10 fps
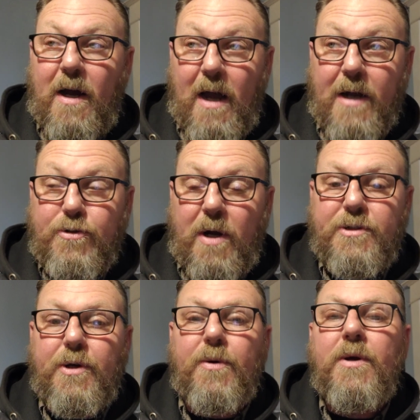I, I try
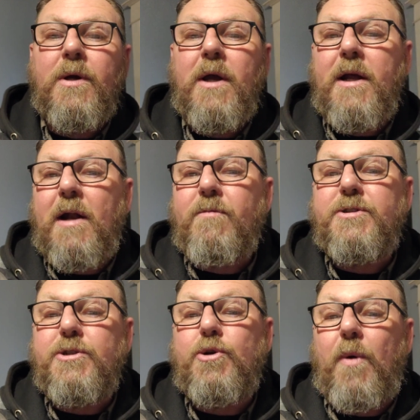to in
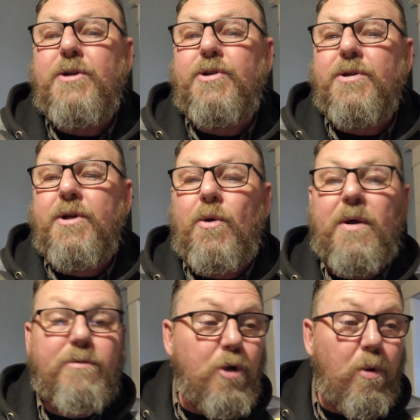every situation, you
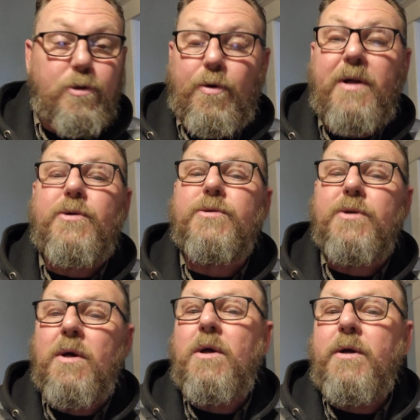know, even total strangers.